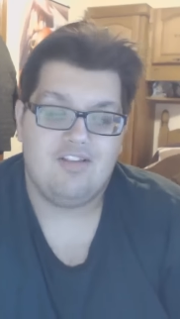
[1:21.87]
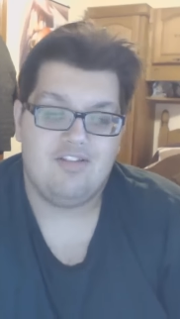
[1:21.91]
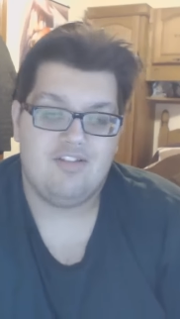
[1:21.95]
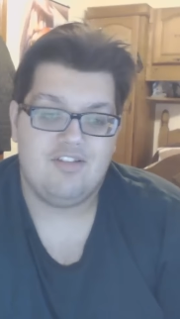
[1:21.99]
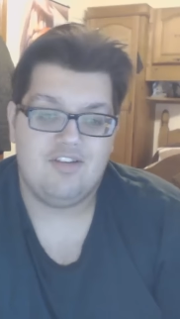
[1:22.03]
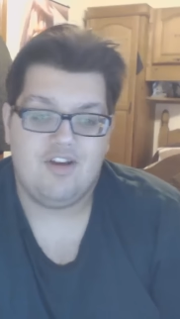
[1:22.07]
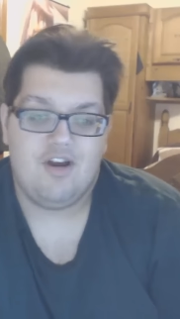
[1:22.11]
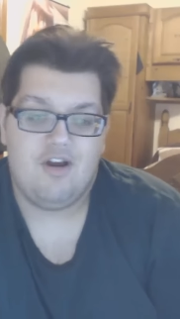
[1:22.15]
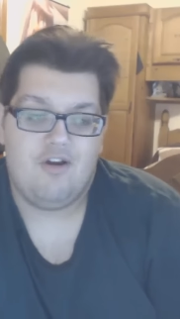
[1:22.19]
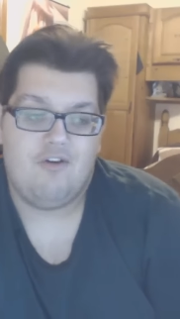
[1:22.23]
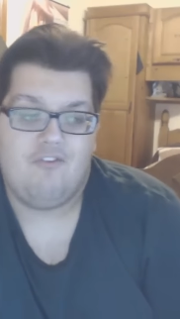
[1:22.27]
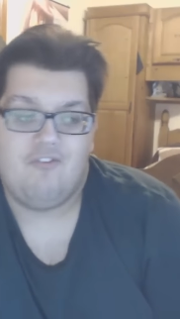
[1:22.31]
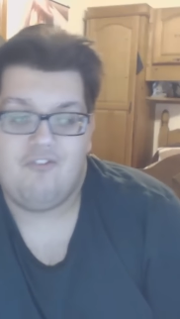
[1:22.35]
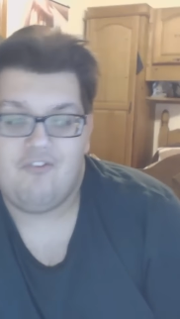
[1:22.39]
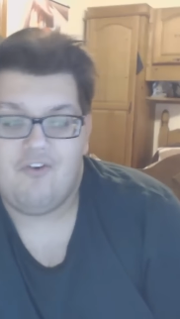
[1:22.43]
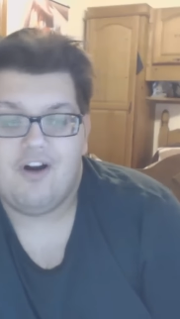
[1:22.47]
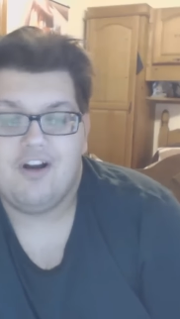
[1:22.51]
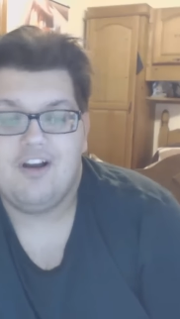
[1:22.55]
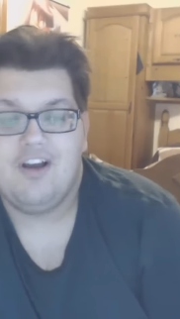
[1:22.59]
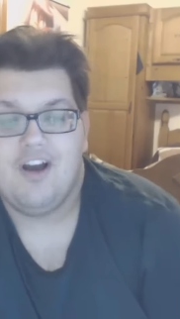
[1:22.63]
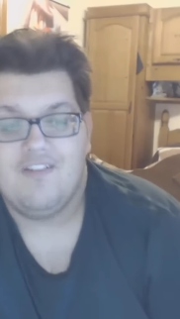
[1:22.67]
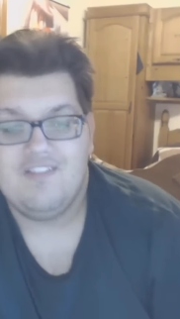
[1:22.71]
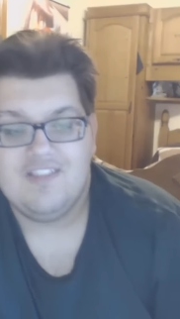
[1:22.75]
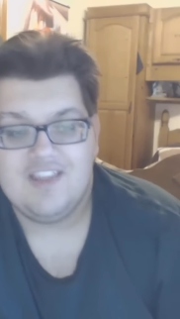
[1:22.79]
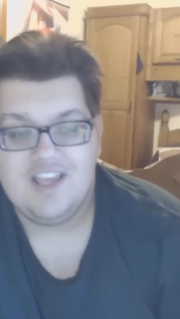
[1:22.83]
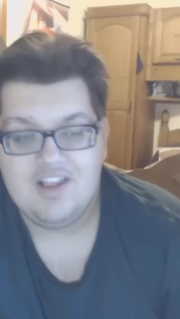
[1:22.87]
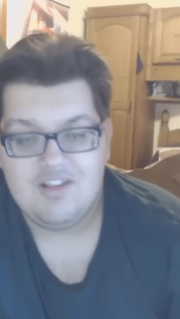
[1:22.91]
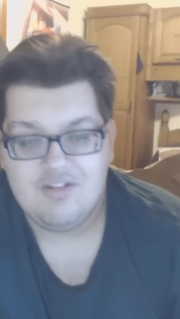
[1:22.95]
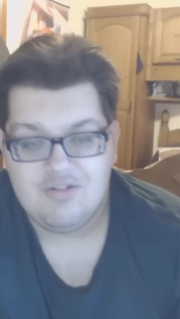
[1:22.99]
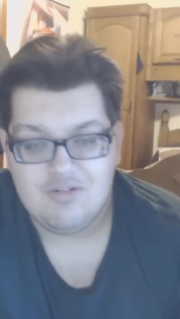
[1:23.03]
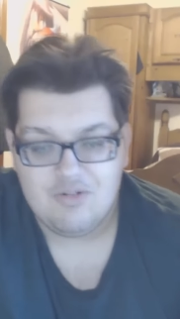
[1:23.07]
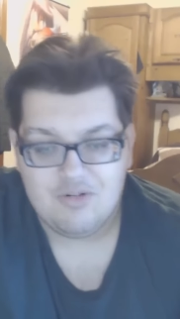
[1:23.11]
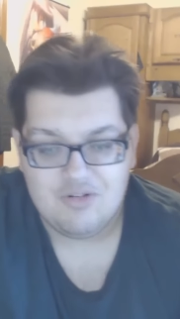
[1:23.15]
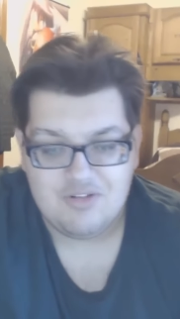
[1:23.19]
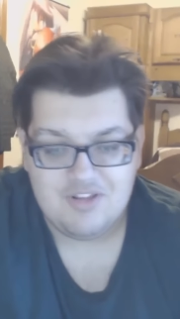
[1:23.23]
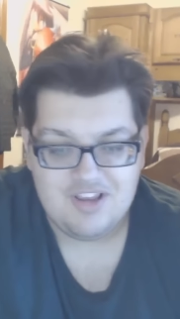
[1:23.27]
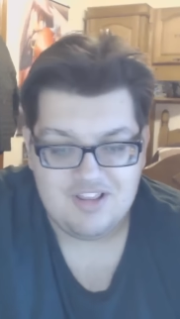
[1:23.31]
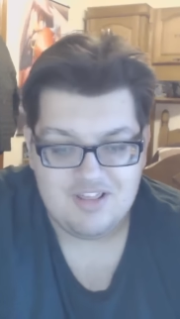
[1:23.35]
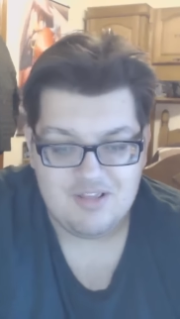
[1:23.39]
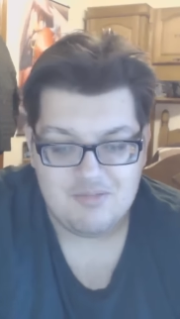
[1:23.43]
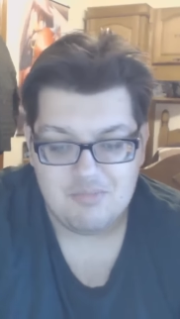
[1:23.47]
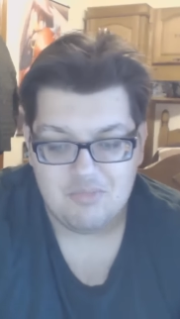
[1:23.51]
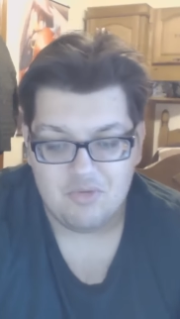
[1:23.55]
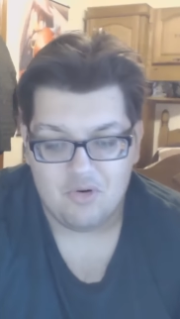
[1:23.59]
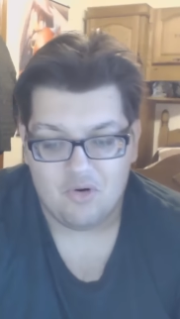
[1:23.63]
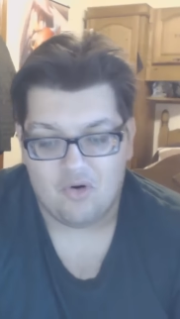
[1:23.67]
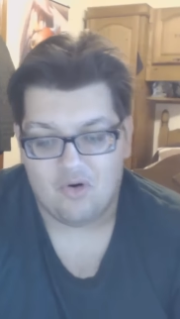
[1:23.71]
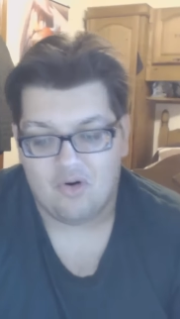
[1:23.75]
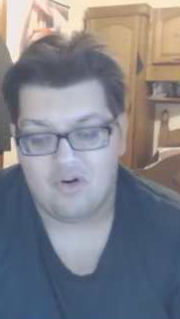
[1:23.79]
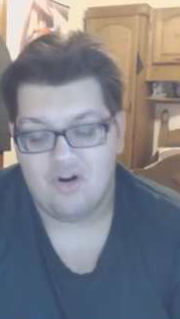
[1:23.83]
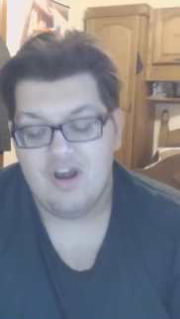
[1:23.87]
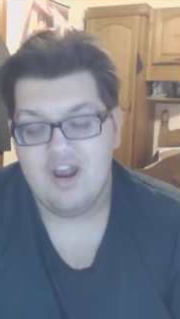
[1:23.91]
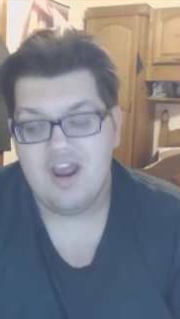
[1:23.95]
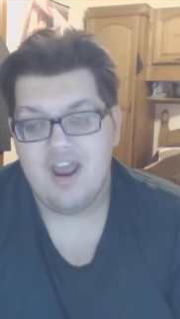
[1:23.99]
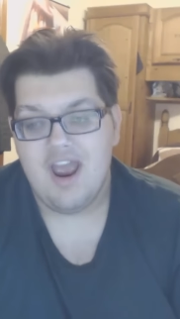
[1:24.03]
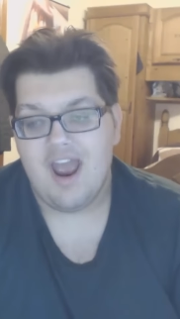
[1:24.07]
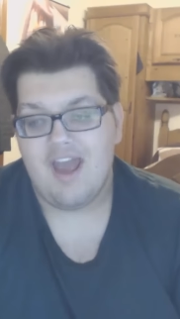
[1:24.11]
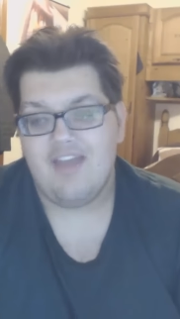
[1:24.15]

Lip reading: has to go fuck up these swords even more.